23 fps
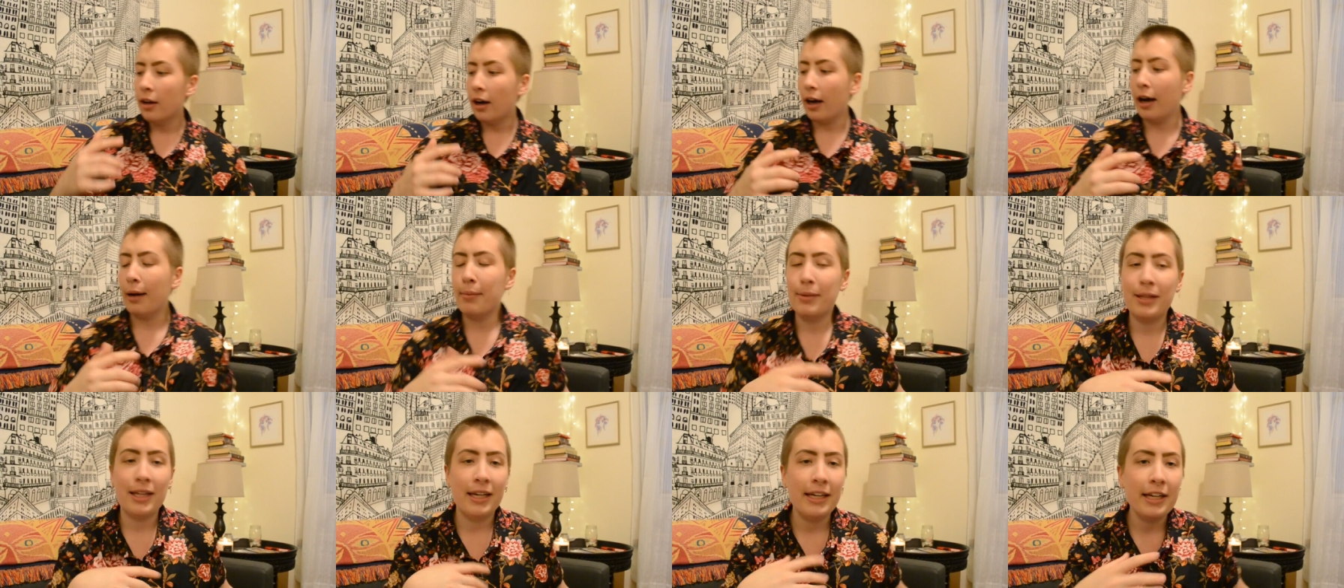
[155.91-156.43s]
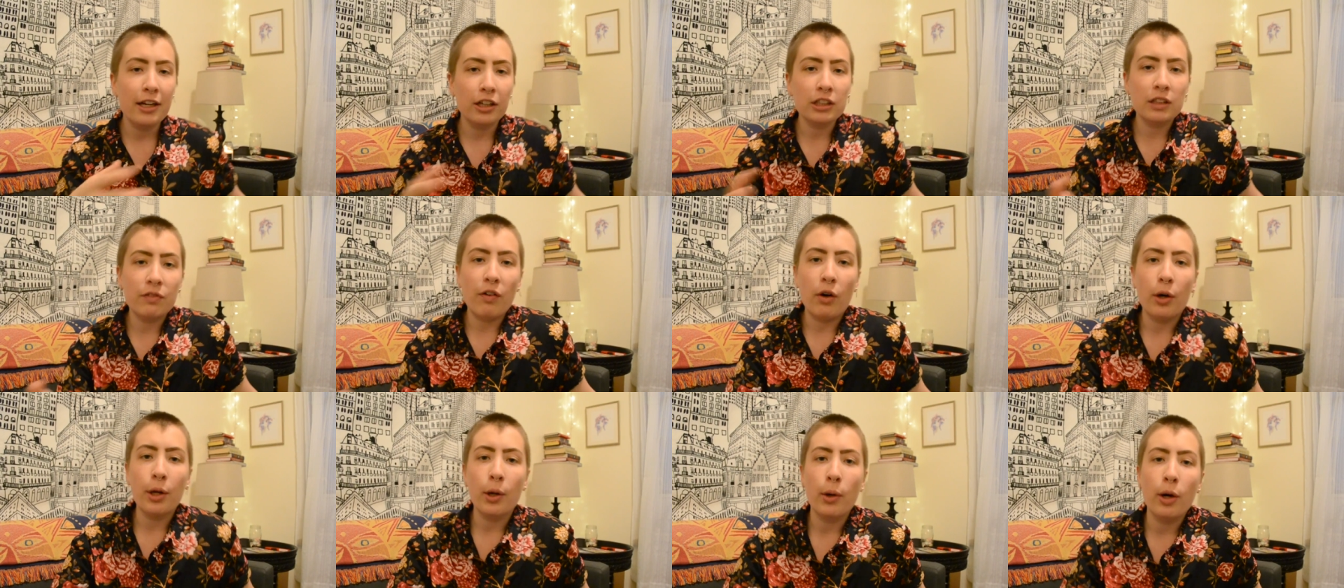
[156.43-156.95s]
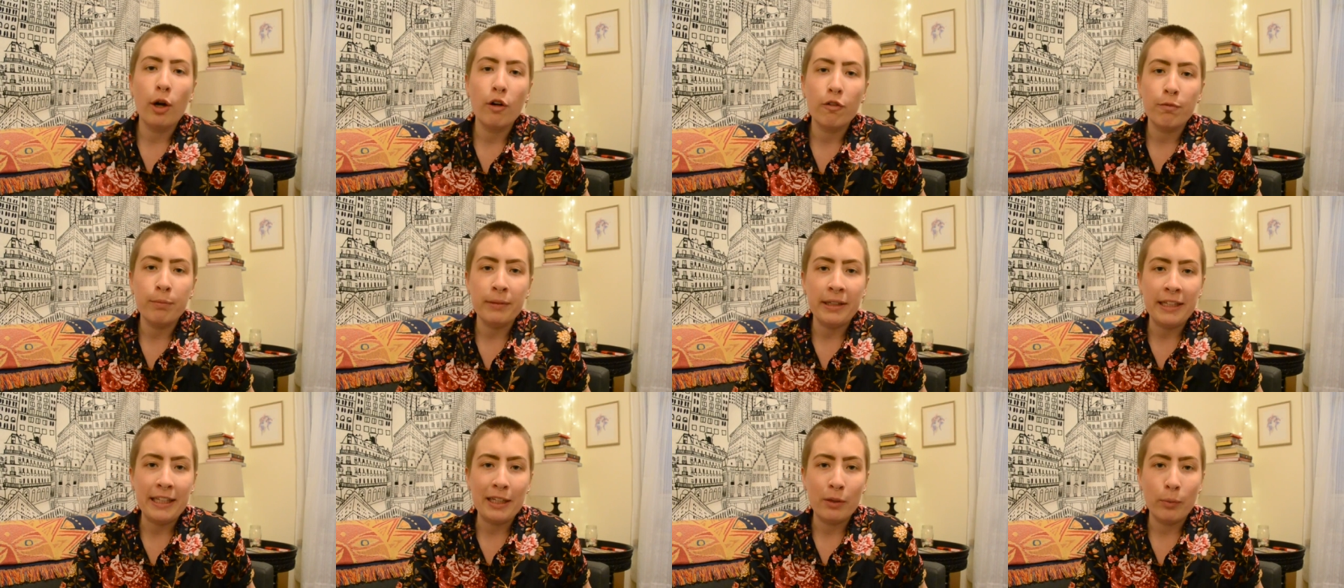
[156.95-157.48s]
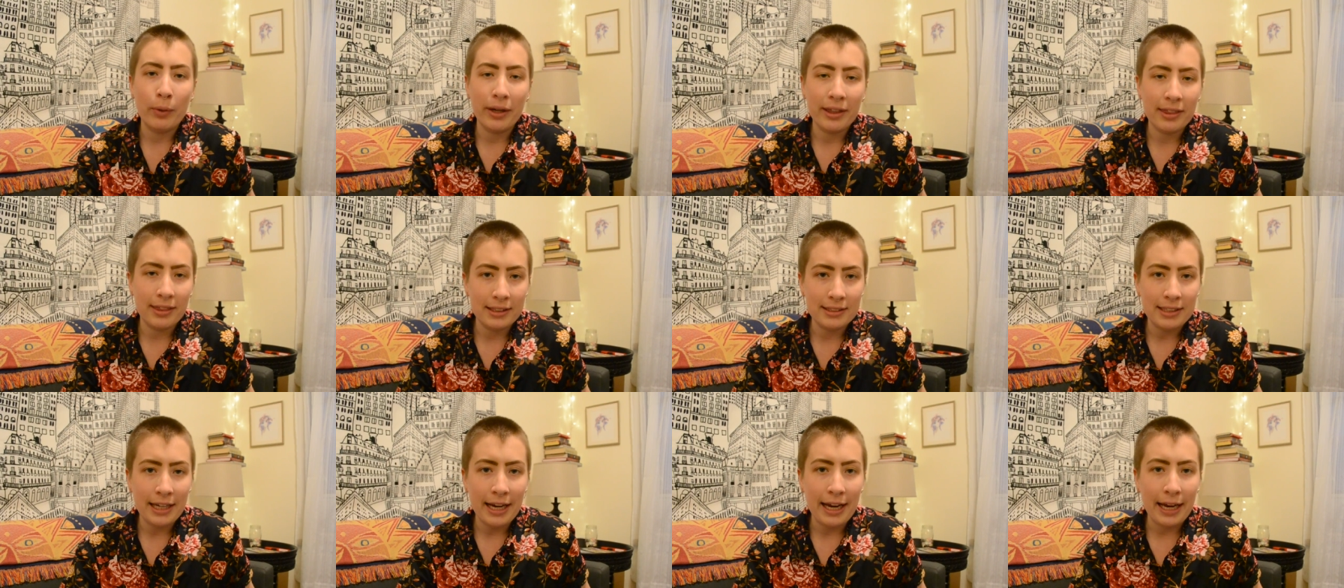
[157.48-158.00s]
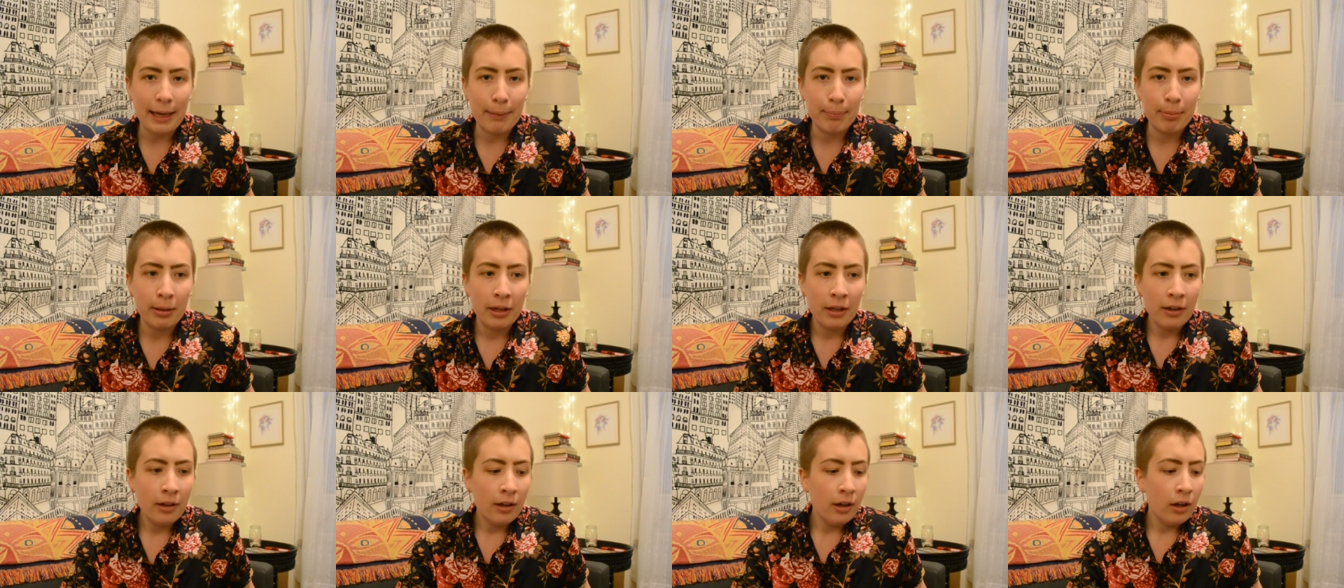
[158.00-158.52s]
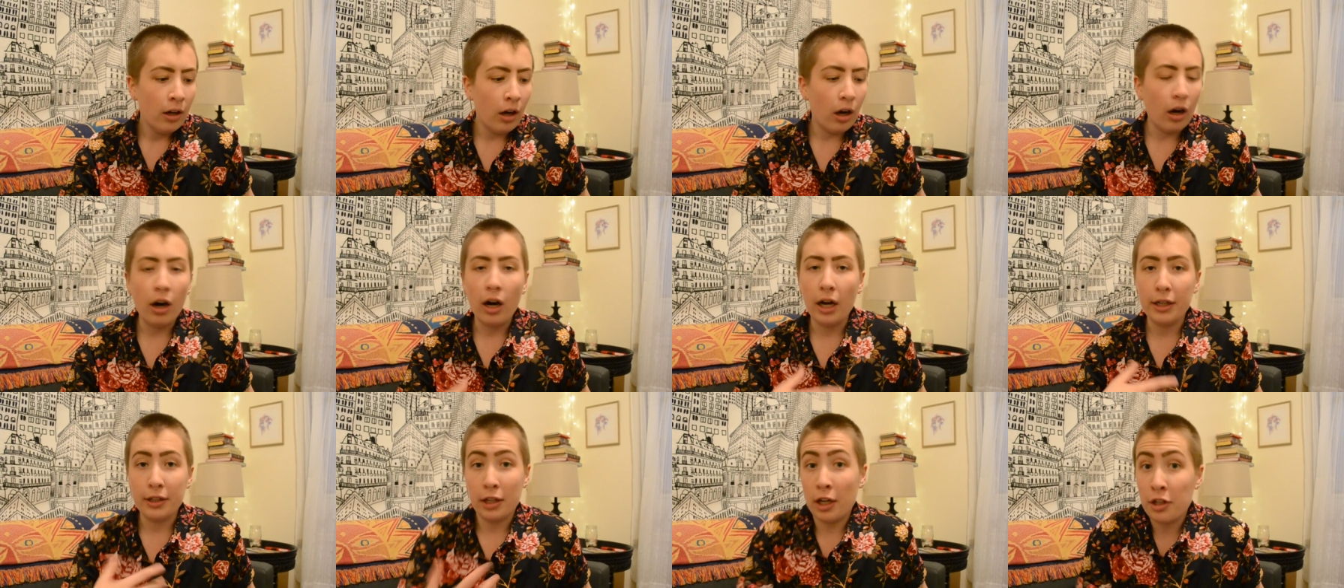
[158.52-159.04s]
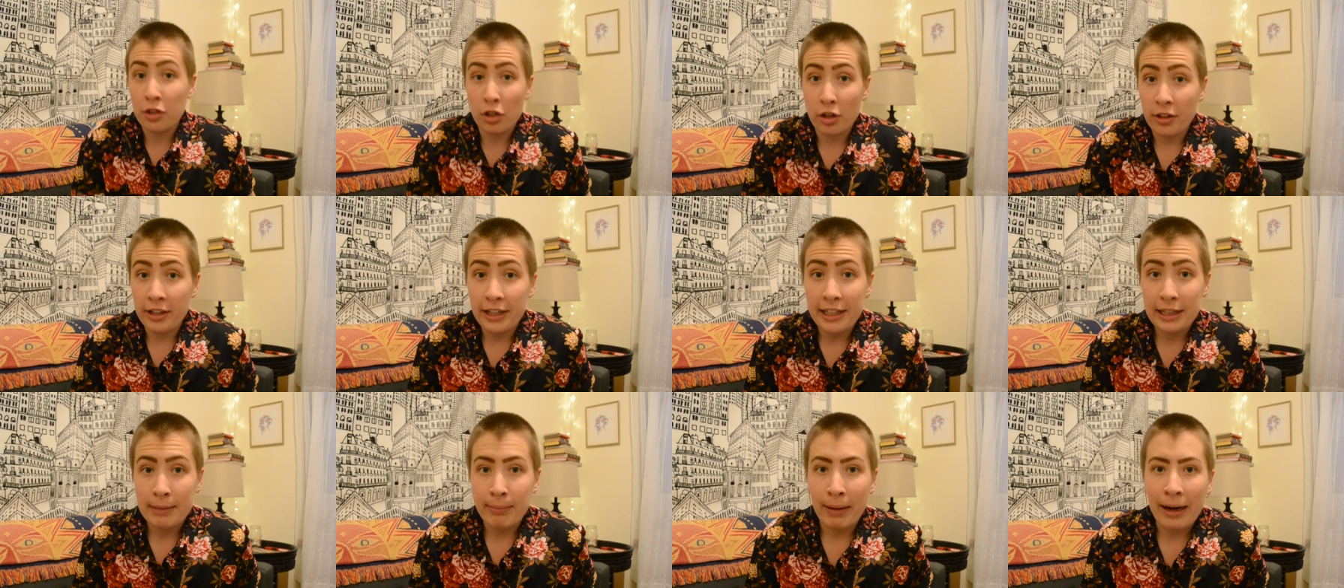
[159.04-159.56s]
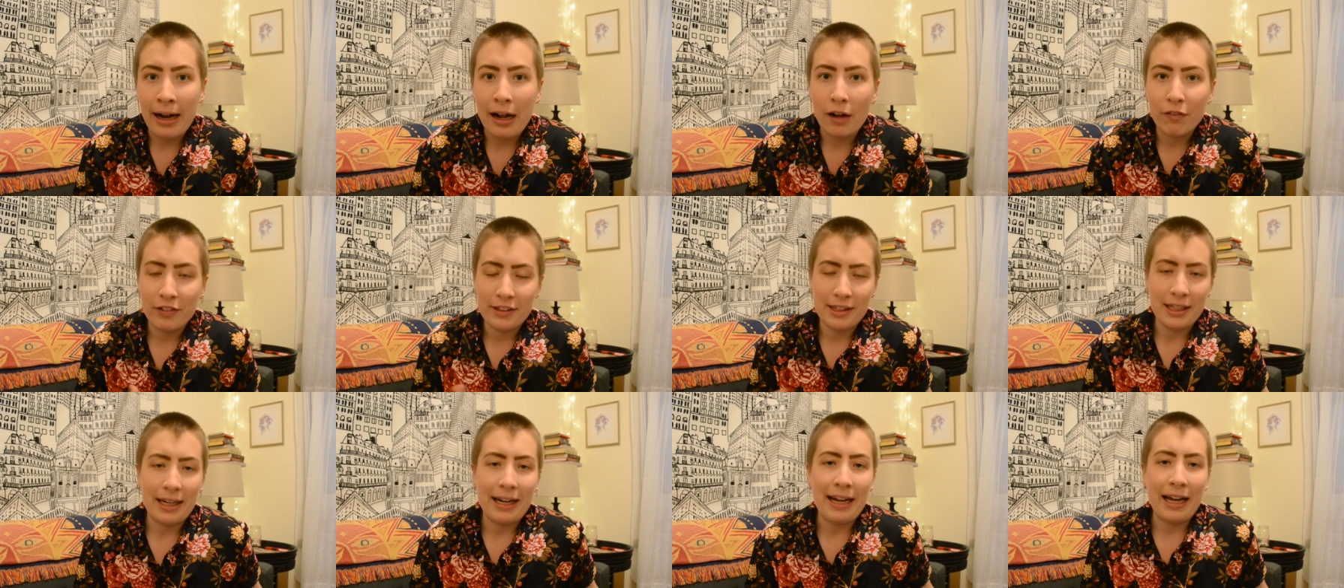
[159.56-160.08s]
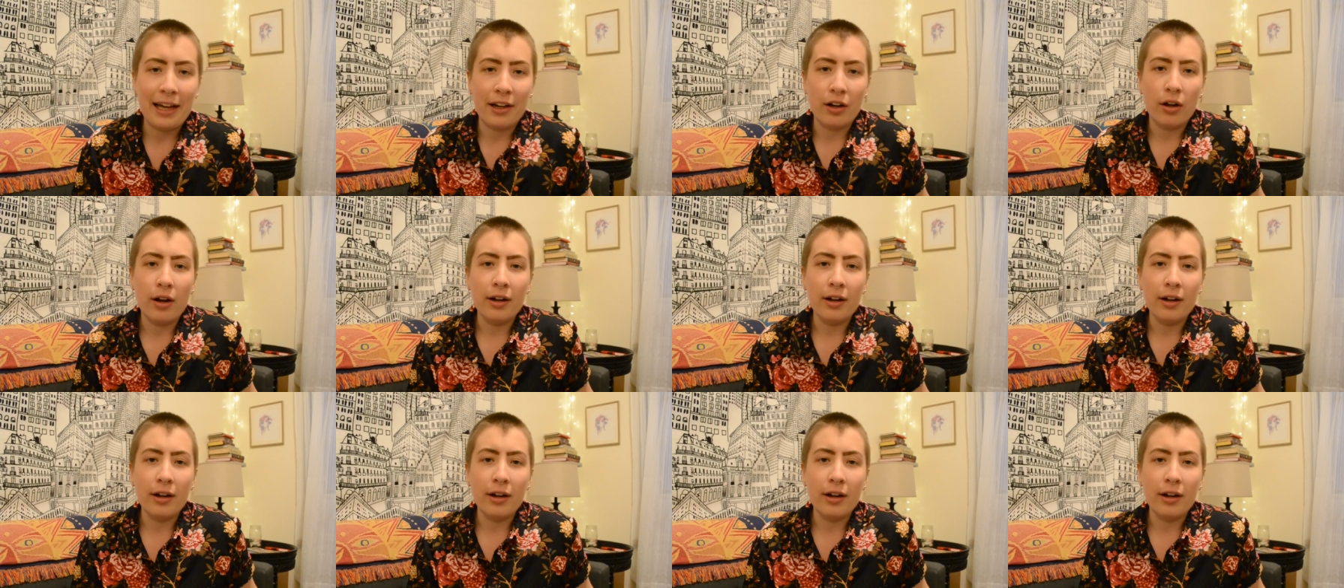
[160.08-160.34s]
And then here's a photo of me with the tape on underneath my outfit that I had